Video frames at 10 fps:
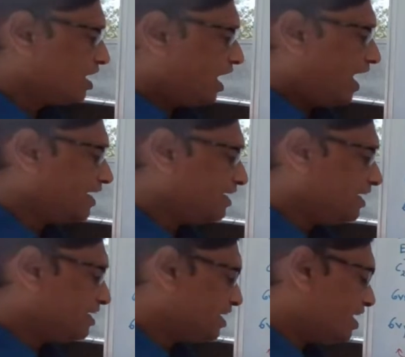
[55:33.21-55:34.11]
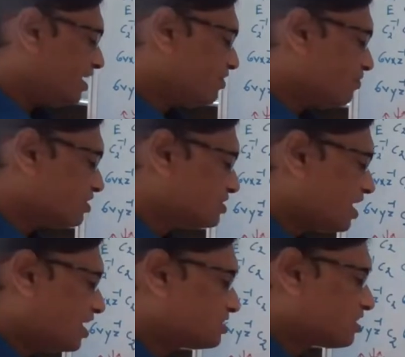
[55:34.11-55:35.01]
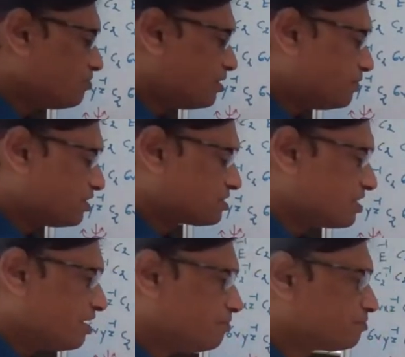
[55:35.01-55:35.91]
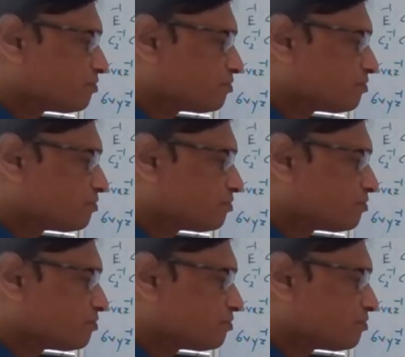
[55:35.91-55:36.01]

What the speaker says: and it inverse answer will be the same.